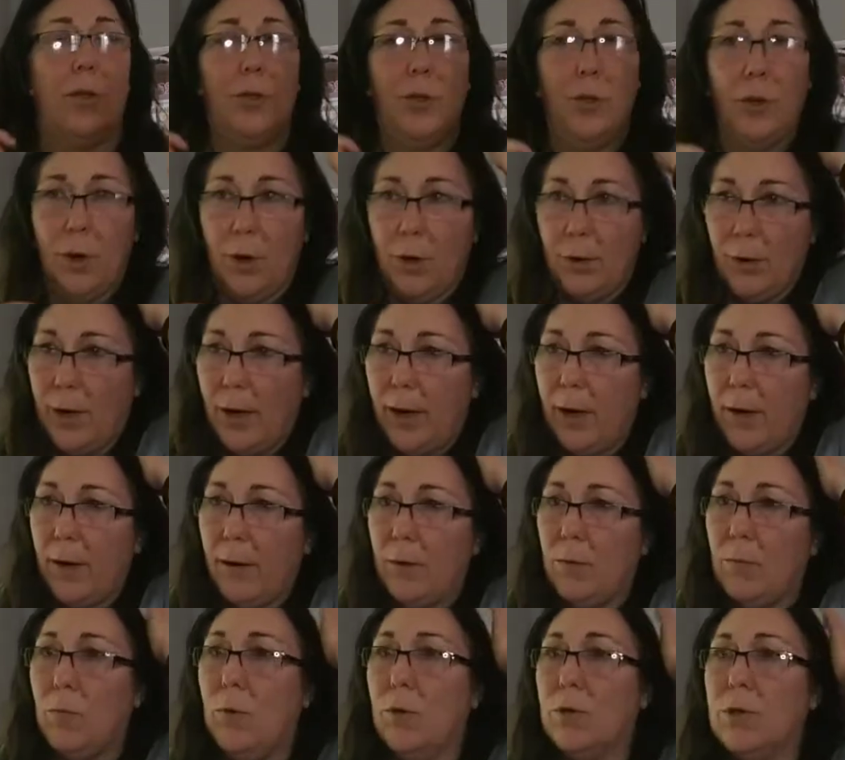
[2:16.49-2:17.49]
your
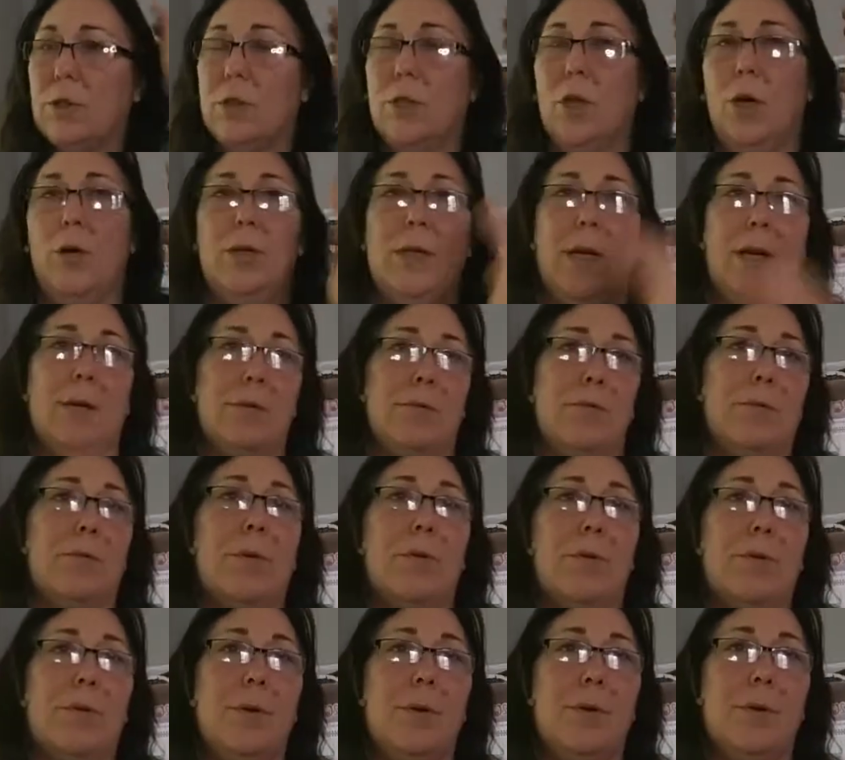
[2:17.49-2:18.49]
hair will slow down
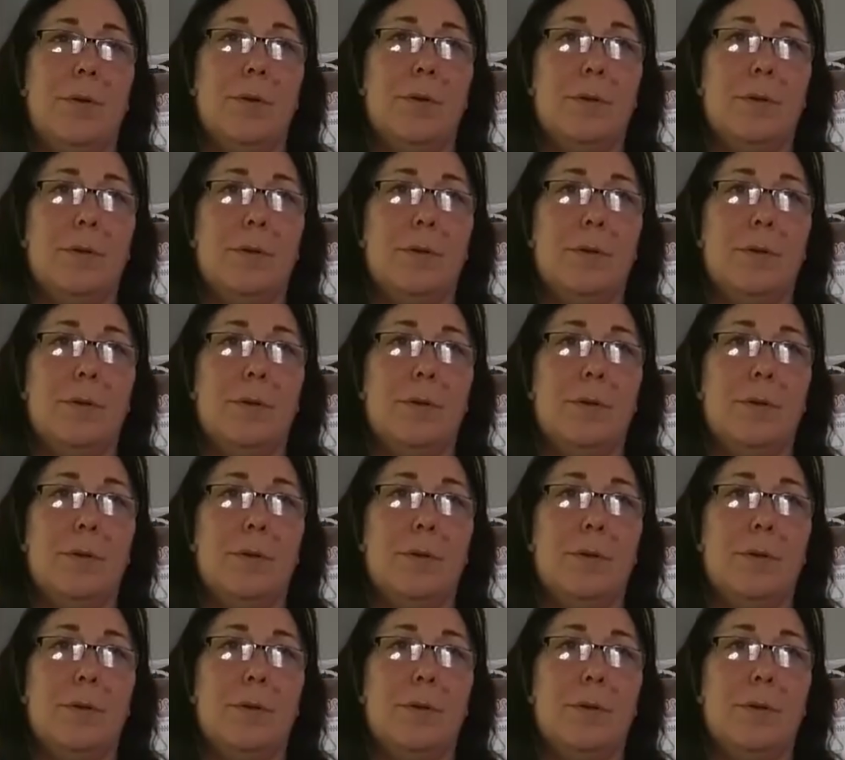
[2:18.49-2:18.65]
growth.